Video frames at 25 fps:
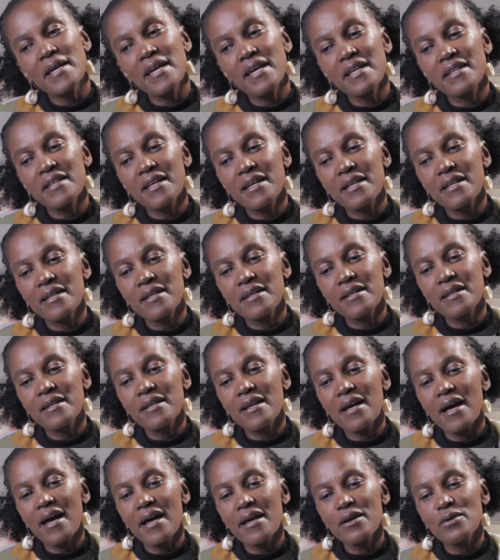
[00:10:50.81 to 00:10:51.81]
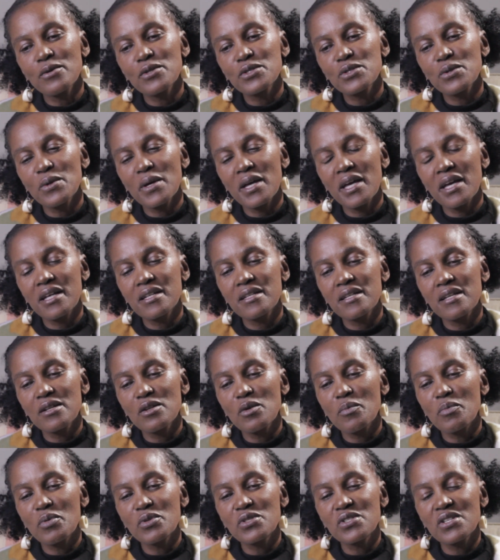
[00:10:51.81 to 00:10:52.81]
And then I also had
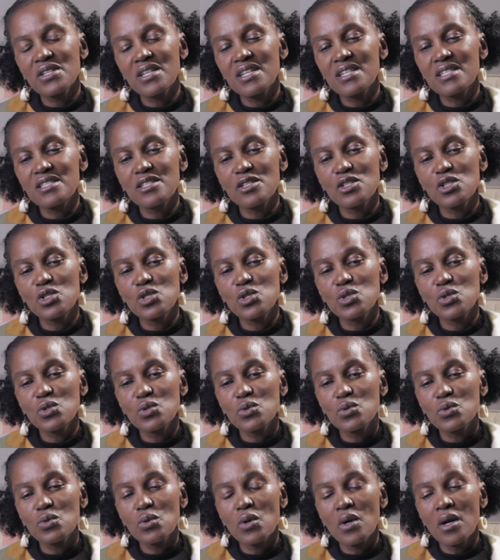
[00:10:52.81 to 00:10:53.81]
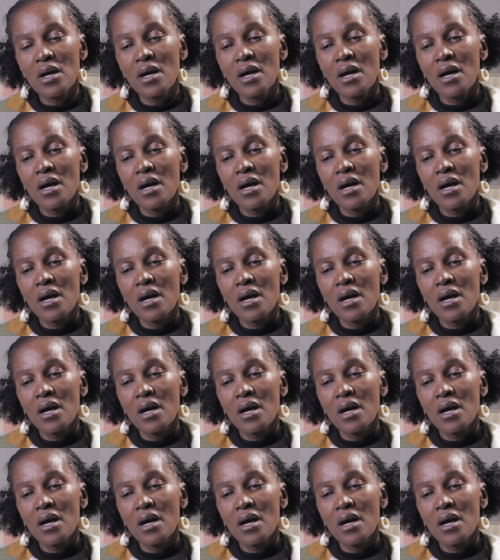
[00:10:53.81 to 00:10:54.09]
an opportunity to